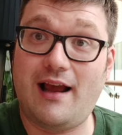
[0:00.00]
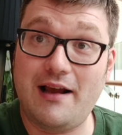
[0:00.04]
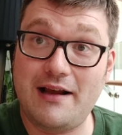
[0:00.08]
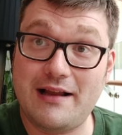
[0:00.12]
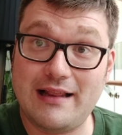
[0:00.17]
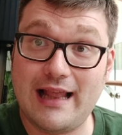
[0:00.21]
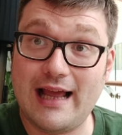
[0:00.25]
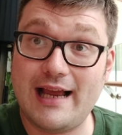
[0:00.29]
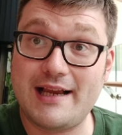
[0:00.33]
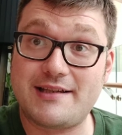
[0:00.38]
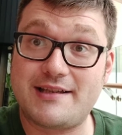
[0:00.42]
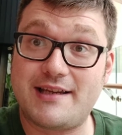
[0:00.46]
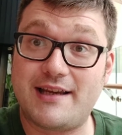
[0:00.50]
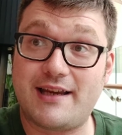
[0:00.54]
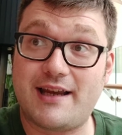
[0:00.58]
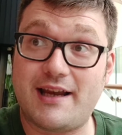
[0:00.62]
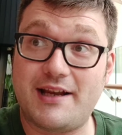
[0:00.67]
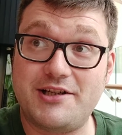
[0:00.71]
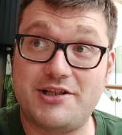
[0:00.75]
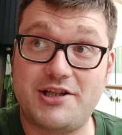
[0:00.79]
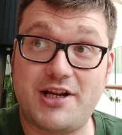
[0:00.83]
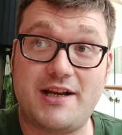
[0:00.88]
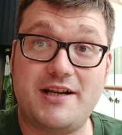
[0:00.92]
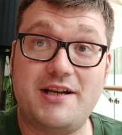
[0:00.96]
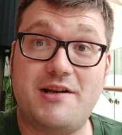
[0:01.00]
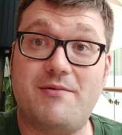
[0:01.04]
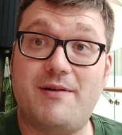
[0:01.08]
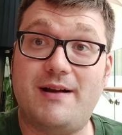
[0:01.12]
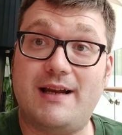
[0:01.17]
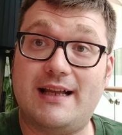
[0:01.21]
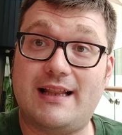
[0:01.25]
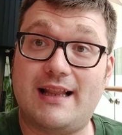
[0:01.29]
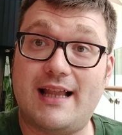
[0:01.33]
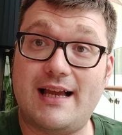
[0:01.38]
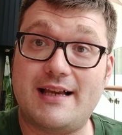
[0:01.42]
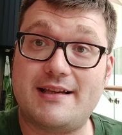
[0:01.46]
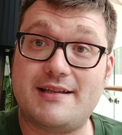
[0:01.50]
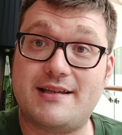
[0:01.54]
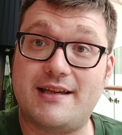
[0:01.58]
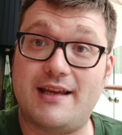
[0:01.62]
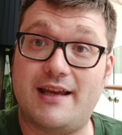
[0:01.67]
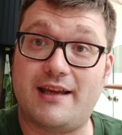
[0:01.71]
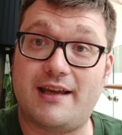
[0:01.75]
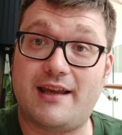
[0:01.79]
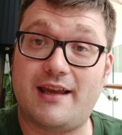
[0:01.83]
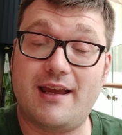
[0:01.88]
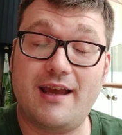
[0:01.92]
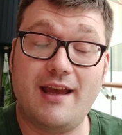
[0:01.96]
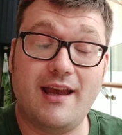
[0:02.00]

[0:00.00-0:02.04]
classic, a genuine classic.